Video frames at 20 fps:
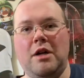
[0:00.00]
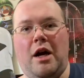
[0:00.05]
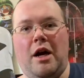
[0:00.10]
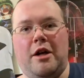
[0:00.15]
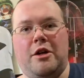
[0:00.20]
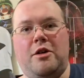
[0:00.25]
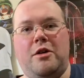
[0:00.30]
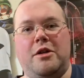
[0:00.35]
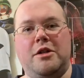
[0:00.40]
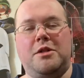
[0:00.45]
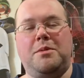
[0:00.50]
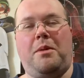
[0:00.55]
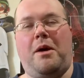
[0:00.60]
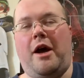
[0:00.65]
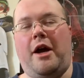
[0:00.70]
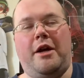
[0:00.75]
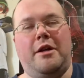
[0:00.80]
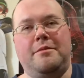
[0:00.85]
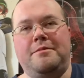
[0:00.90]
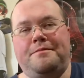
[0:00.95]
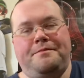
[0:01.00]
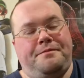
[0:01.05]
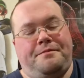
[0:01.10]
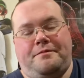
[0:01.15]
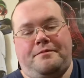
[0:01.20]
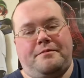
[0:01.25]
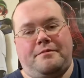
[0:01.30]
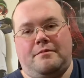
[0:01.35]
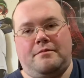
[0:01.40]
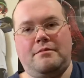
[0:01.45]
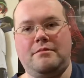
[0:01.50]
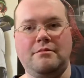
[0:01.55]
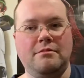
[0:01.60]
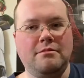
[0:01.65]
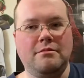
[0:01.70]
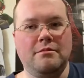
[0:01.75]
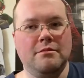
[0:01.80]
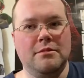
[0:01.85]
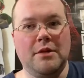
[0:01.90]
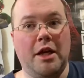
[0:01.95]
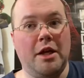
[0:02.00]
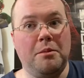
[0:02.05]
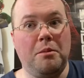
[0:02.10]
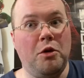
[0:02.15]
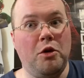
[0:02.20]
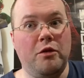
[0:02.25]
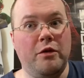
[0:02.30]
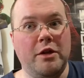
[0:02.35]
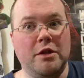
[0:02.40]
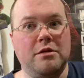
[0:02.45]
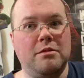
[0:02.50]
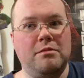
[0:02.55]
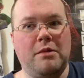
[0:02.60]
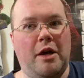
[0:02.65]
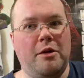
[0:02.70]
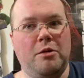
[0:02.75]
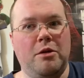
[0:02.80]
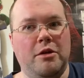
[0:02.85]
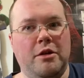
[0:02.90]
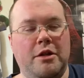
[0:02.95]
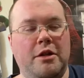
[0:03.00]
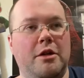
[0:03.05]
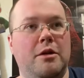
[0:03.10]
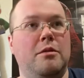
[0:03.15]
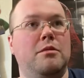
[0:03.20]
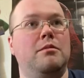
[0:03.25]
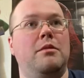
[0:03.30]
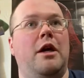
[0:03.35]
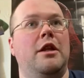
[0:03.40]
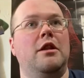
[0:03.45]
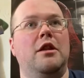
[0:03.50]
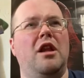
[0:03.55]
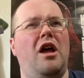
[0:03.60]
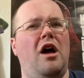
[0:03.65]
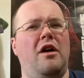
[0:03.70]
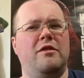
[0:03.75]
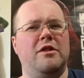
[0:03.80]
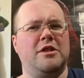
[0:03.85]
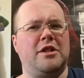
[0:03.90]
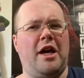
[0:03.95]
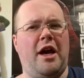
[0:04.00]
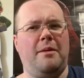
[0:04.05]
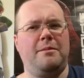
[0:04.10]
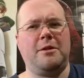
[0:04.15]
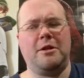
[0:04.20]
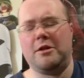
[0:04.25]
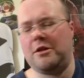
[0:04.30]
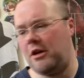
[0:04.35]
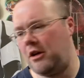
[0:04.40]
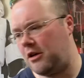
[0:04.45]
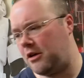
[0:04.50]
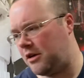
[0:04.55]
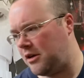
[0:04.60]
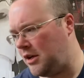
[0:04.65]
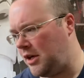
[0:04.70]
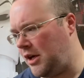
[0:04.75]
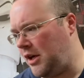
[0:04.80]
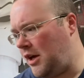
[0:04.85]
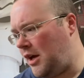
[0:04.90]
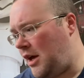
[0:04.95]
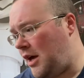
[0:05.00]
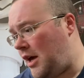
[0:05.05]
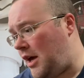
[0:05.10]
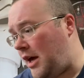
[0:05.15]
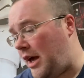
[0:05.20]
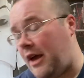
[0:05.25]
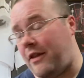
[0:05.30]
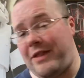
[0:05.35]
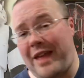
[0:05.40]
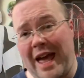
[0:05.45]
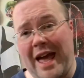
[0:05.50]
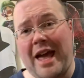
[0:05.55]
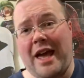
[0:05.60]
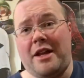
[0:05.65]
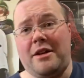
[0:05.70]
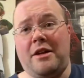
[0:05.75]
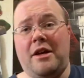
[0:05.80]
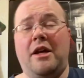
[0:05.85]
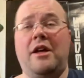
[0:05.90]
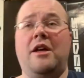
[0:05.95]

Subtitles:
Chris Pine in movies. I really do. I love his Captain Kirk. And then